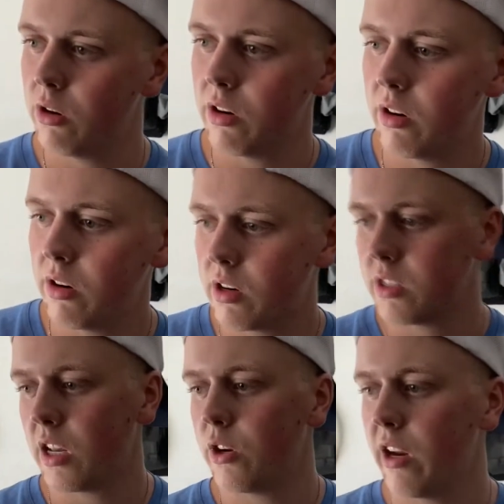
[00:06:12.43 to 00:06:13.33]
and because
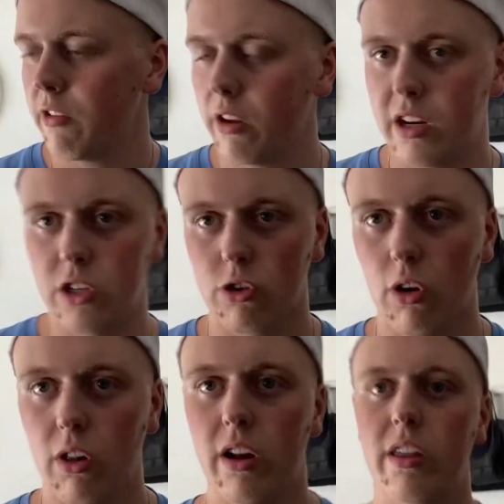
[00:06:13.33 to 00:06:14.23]
then you can't really
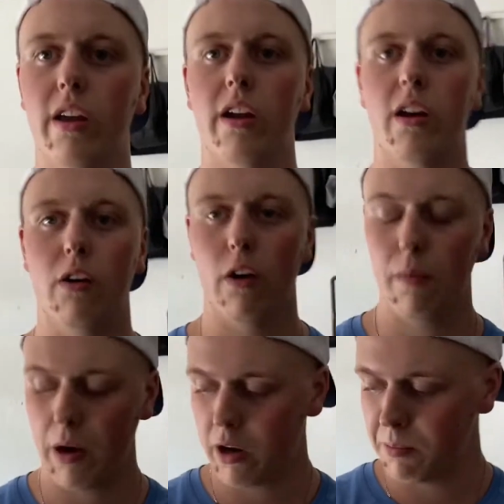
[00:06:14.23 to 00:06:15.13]
control anything
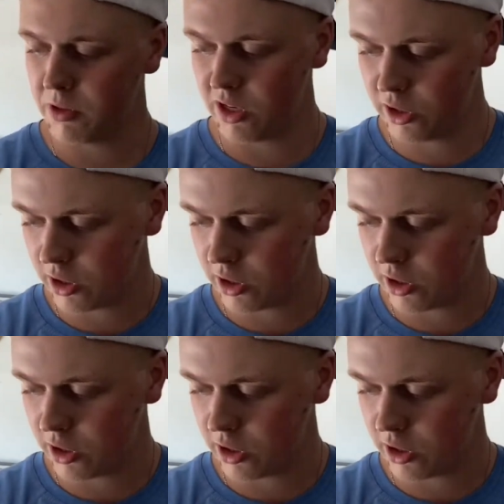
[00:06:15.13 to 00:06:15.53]
about your position.